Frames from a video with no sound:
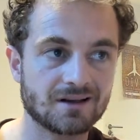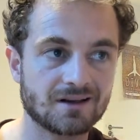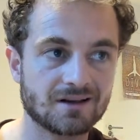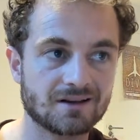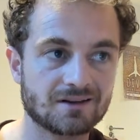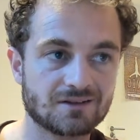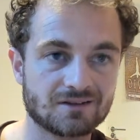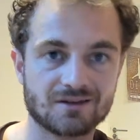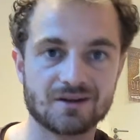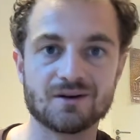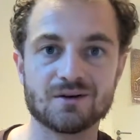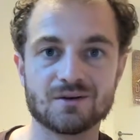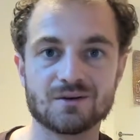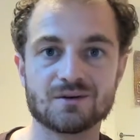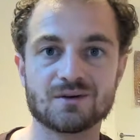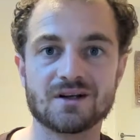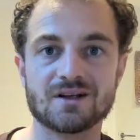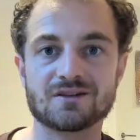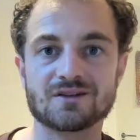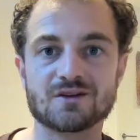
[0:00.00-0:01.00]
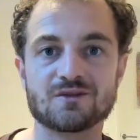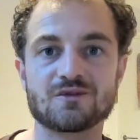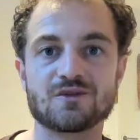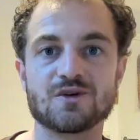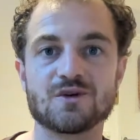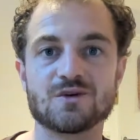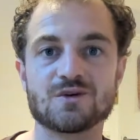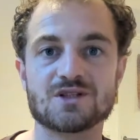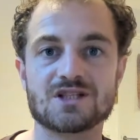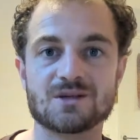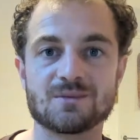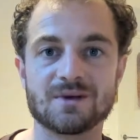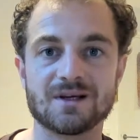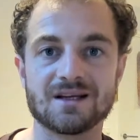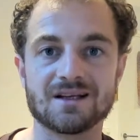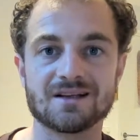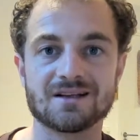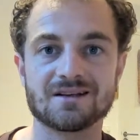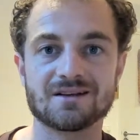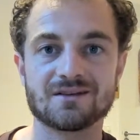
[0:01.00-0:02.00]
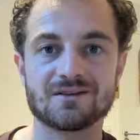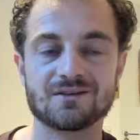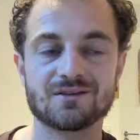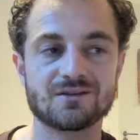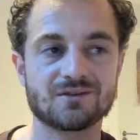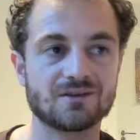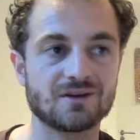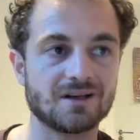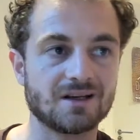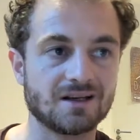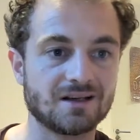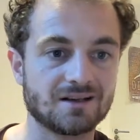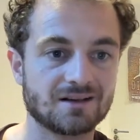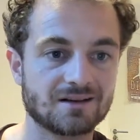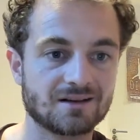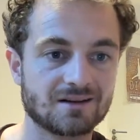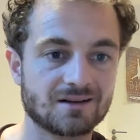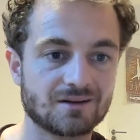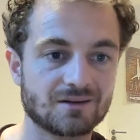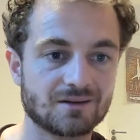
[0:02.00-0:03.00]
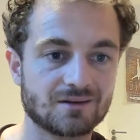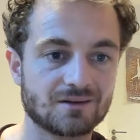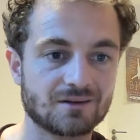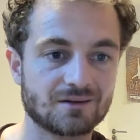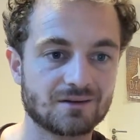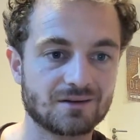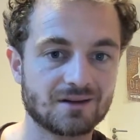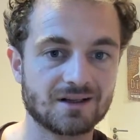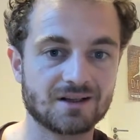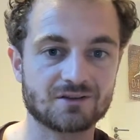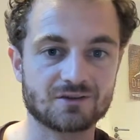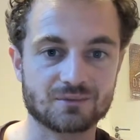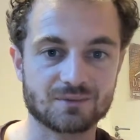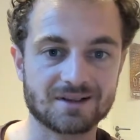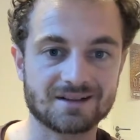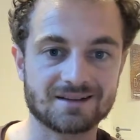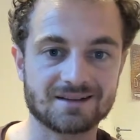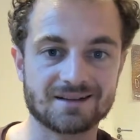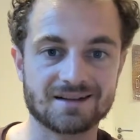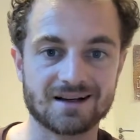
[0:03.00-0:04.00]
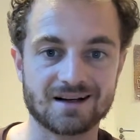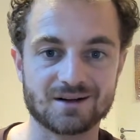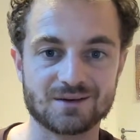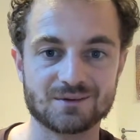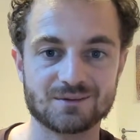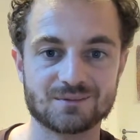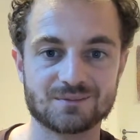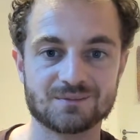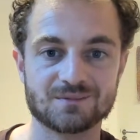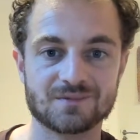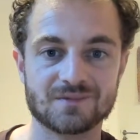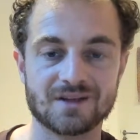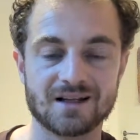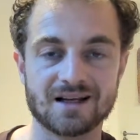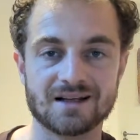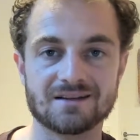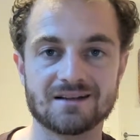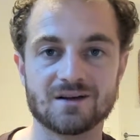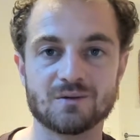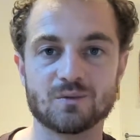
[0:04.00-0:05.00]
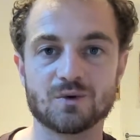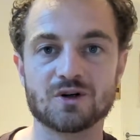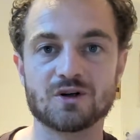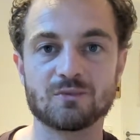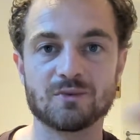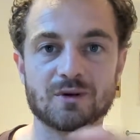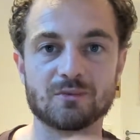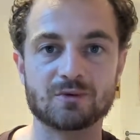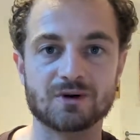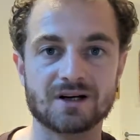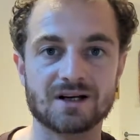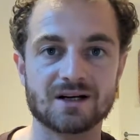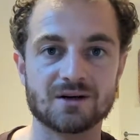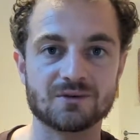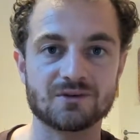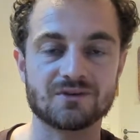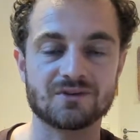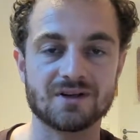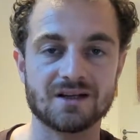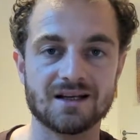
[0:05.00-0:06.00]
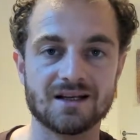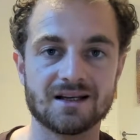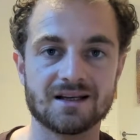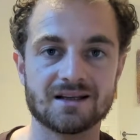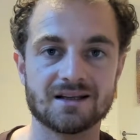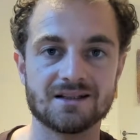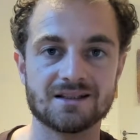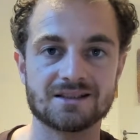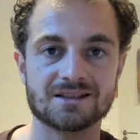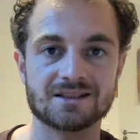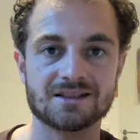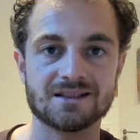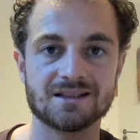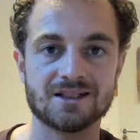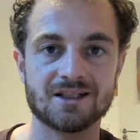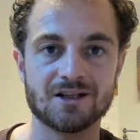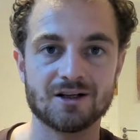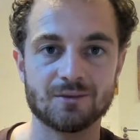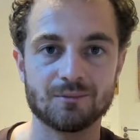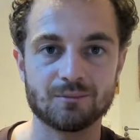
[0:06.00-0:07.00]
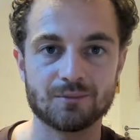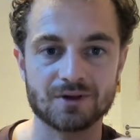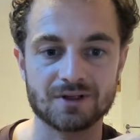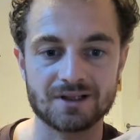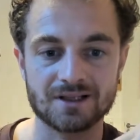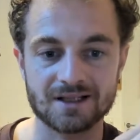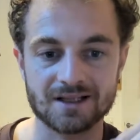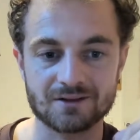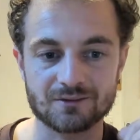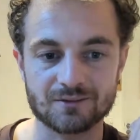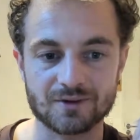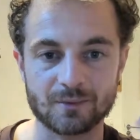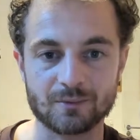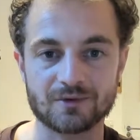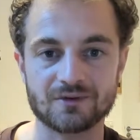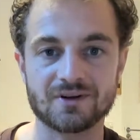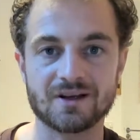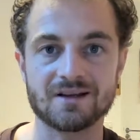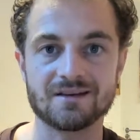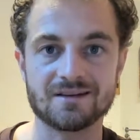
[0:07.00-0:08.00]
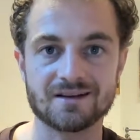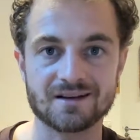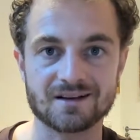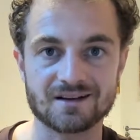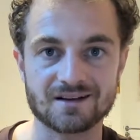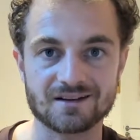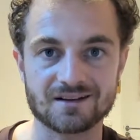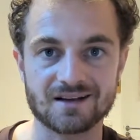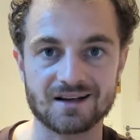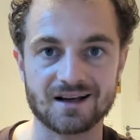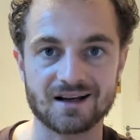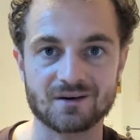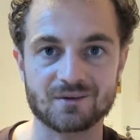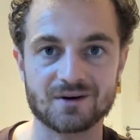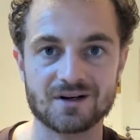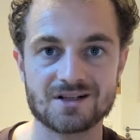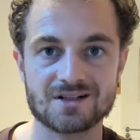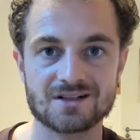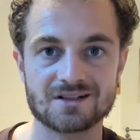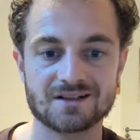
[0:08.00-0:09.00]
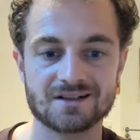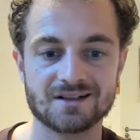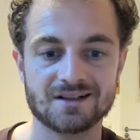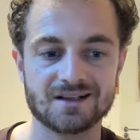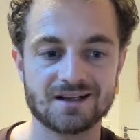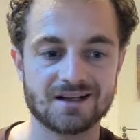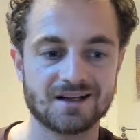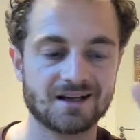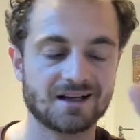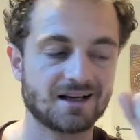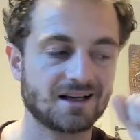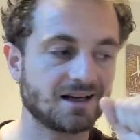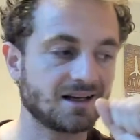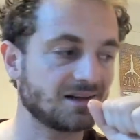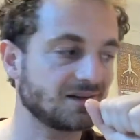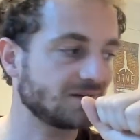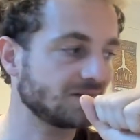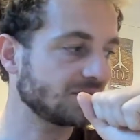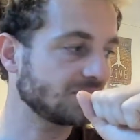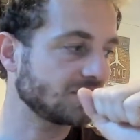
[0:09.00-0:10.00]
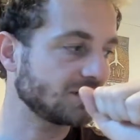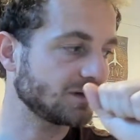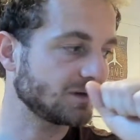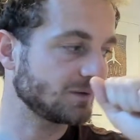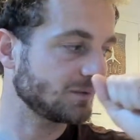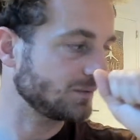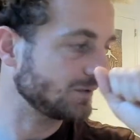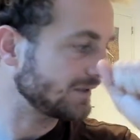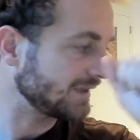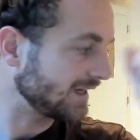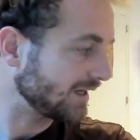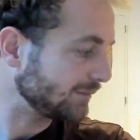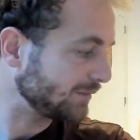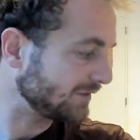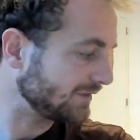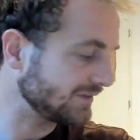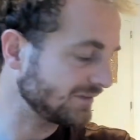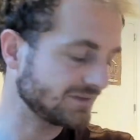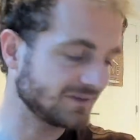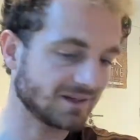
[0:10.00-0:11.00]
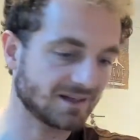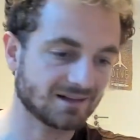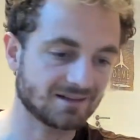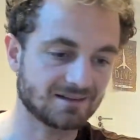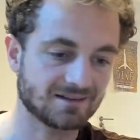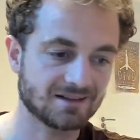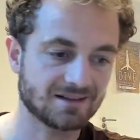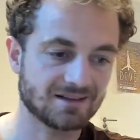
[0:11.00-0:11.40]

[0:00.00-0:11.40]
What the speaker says: still, it confused me to see things written down like they would be pronounced in English, but then representing another language. And what happened is that